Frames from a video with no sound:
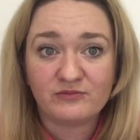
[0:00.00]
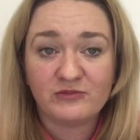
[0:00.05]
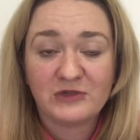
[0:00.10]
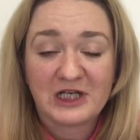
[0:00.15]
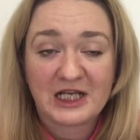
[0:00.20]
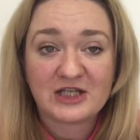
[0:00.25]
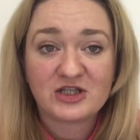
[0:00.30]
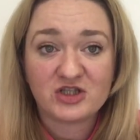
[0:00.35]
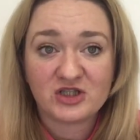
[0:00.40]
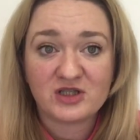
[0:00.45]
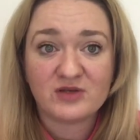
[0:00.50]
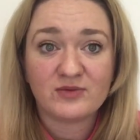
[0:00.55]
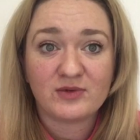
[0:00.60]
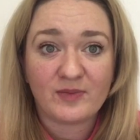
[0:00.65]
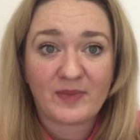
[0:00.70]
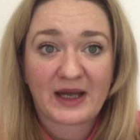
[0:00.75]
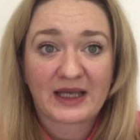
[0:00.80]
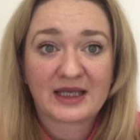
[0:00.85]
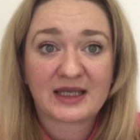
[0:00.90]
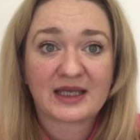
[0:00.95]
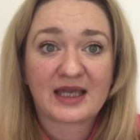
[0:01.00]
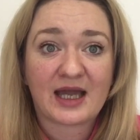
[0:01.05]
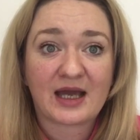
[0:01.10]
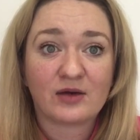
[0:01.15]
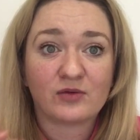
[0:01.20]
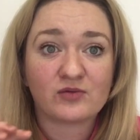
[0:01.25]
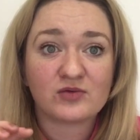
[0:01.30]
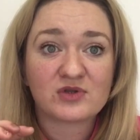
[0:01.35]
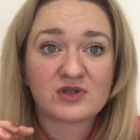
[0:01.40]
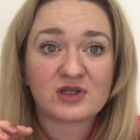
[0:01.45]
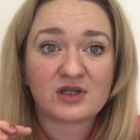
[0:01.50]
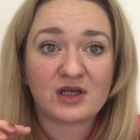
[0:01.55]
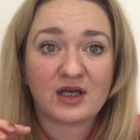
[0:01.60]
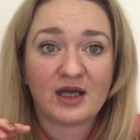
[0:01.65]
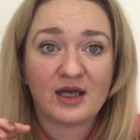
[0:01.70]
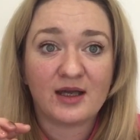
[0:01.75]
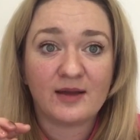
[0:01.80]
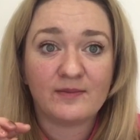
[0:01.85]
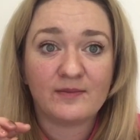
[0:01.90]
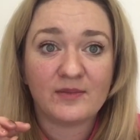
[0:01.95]
relationship with the bank account.
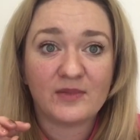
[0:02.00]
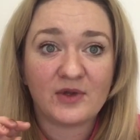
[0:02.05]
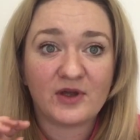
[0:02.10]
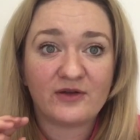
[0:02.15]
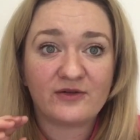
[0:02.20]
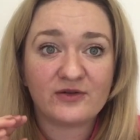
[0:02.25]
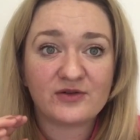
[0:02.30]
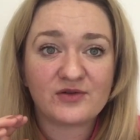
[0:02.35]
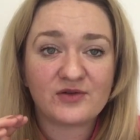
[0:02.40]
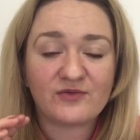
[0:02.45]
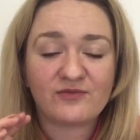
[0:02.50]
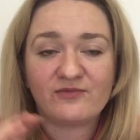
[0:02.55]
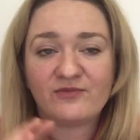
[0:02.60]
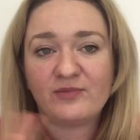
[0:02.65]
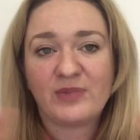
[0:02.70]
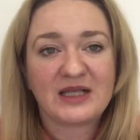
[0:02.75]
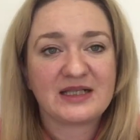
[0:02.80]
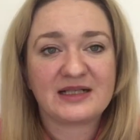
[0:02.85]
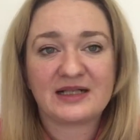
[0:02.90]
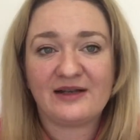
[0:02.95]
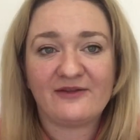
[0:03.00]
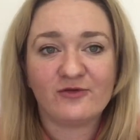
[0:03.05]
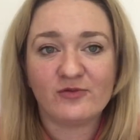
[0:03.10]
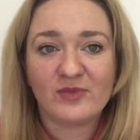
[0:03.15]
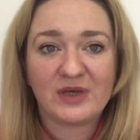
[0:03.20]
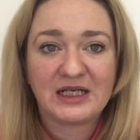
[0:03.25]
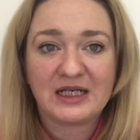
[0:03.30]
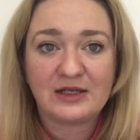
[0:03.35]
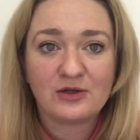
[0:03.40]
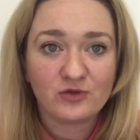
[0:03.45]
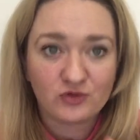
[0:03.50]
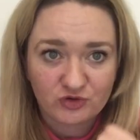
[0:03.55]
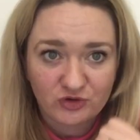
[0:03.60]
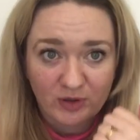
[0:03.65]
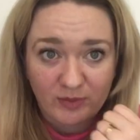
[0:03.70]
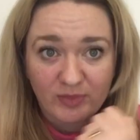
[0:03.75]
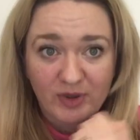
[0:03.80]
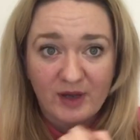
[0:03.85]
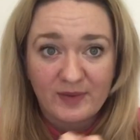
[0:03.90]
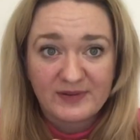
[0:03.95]
Basically for money
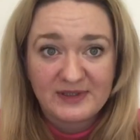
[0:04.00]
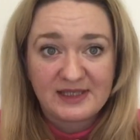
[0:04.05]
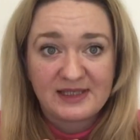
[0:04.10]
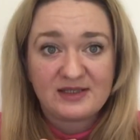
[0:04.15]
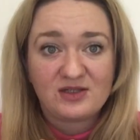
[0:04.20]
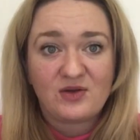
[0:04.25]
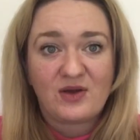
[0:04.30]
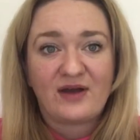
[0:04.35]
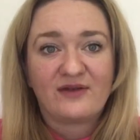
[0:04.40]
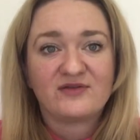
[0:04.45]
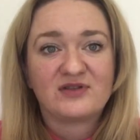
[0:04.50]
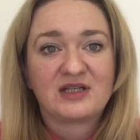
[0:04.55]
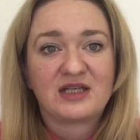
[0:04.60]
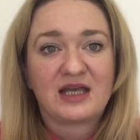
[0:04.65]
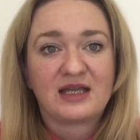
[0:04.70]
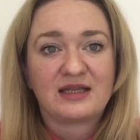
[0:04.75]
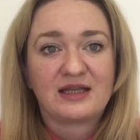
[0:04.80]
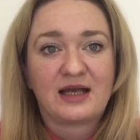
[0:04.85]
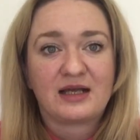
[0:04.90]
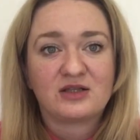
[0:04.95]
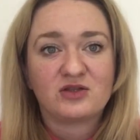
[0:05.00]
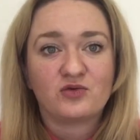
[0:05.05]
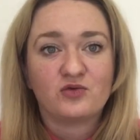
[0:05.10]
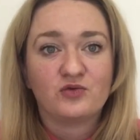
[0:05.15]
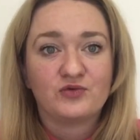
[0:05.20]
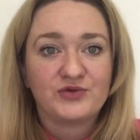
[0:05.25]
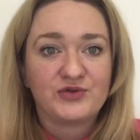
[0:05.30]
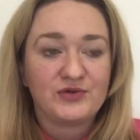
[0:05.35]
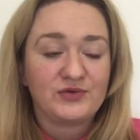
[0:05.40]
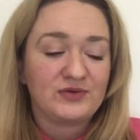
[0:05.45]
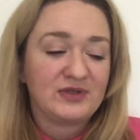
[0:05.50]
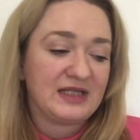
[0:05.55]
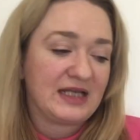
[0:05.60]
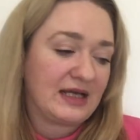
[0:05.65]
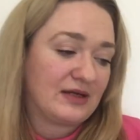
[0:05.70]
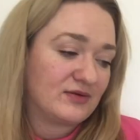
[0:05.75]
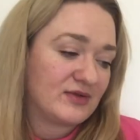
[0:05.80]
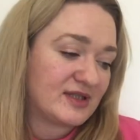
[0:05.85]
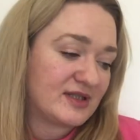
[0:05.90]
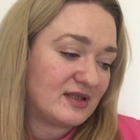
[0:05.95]
laundering purposes, you have to get that all sorted out.